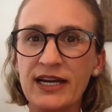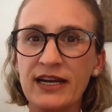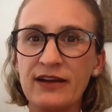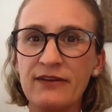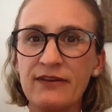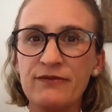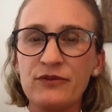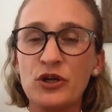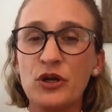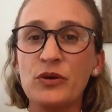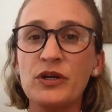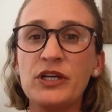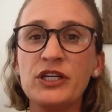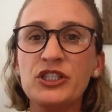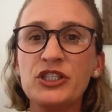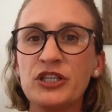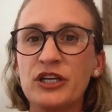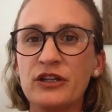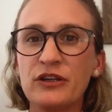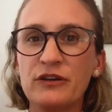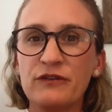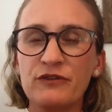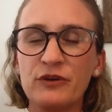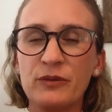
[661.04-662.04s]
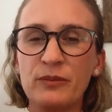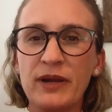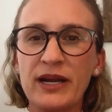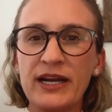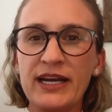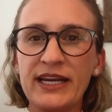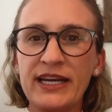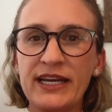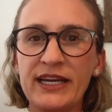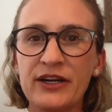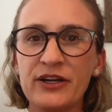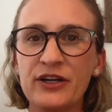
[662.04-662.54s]
that have known each other for
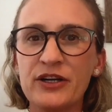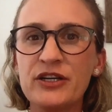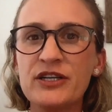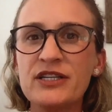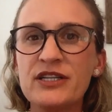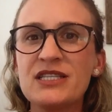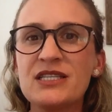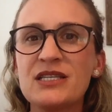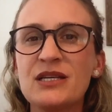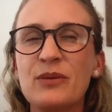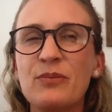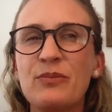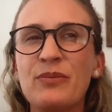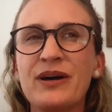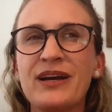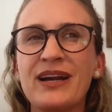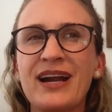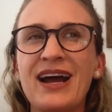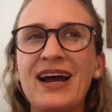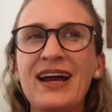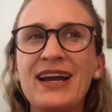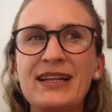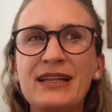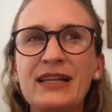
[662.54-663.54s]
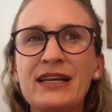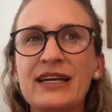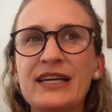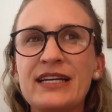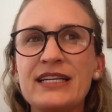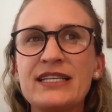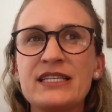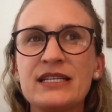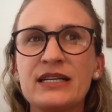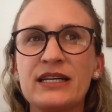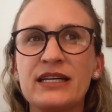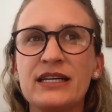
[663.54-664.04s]
many years, but I
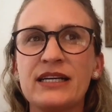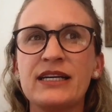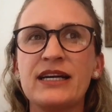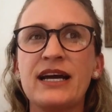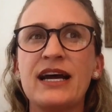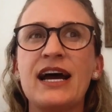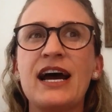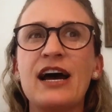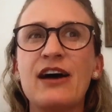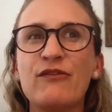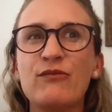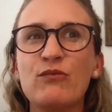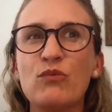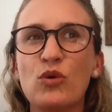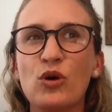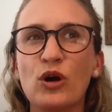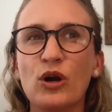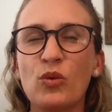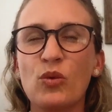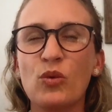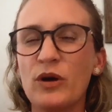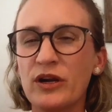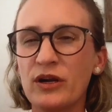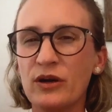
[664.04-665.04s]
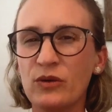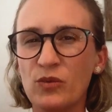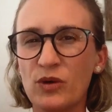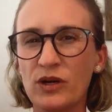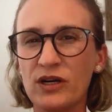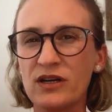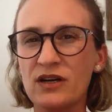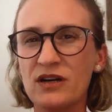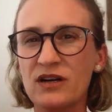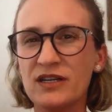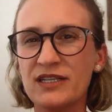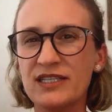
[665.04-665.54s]
like to have more
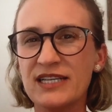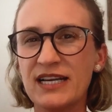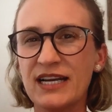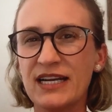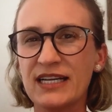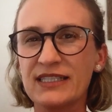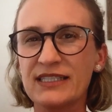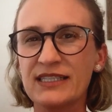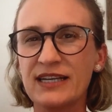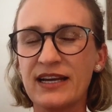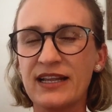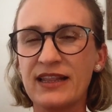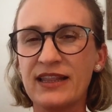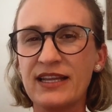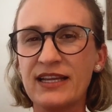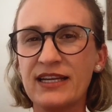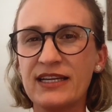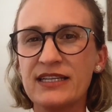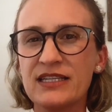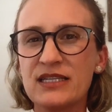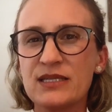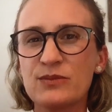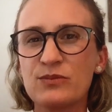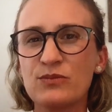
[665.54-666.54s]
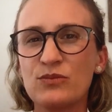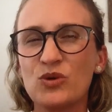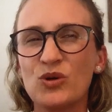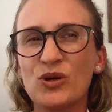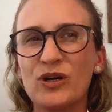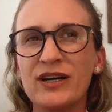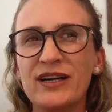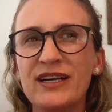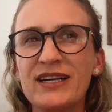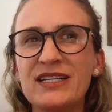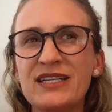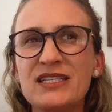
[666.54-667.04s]
one-on-one contact. I think it's
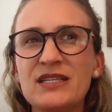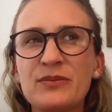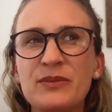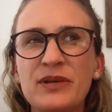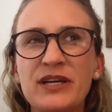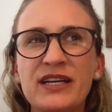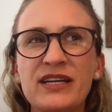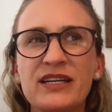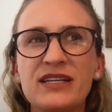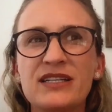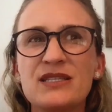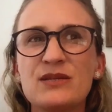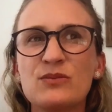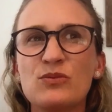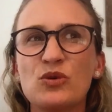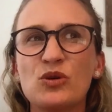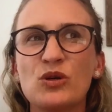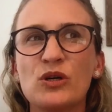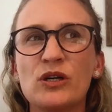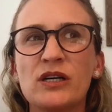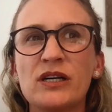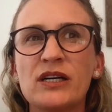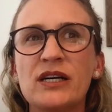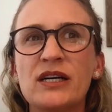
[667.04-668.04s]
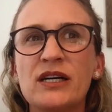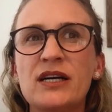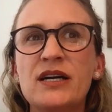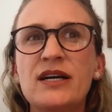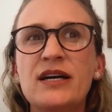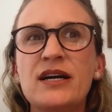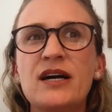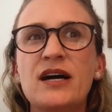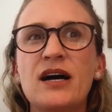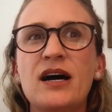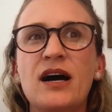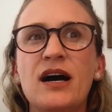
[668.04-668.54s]
more intimate, it's more,
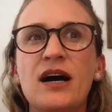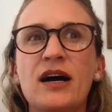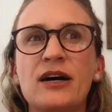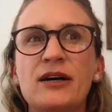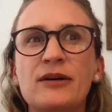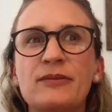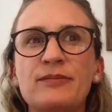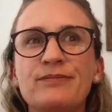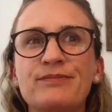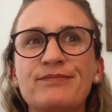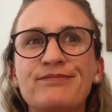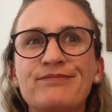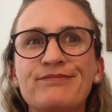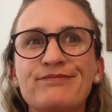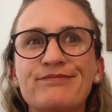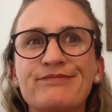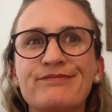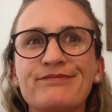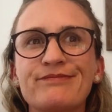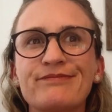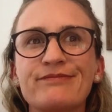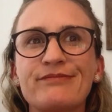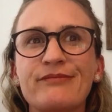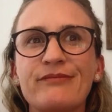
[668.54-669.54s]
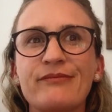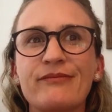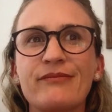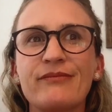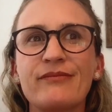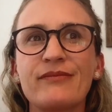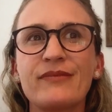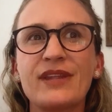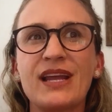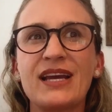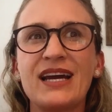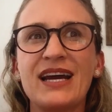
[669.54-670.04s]
um,
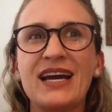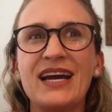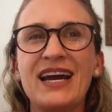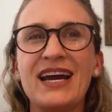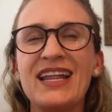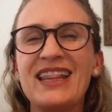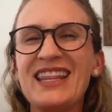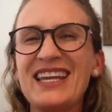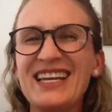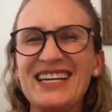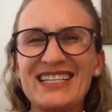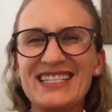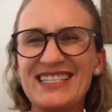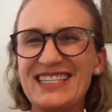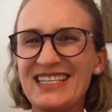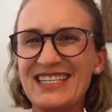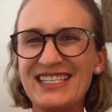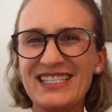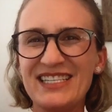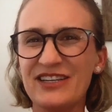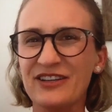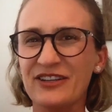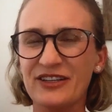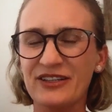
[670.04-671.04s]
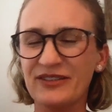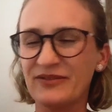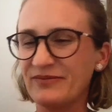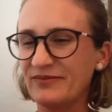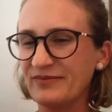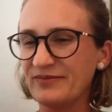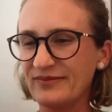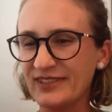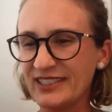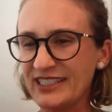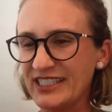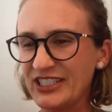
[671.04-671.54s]
I think it's easier.
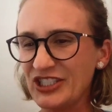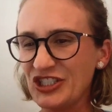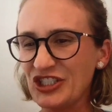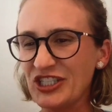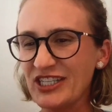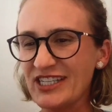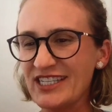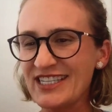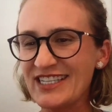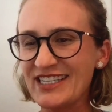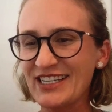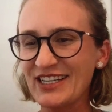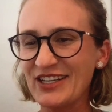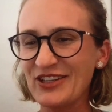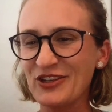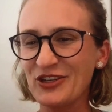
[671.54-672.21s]
It's just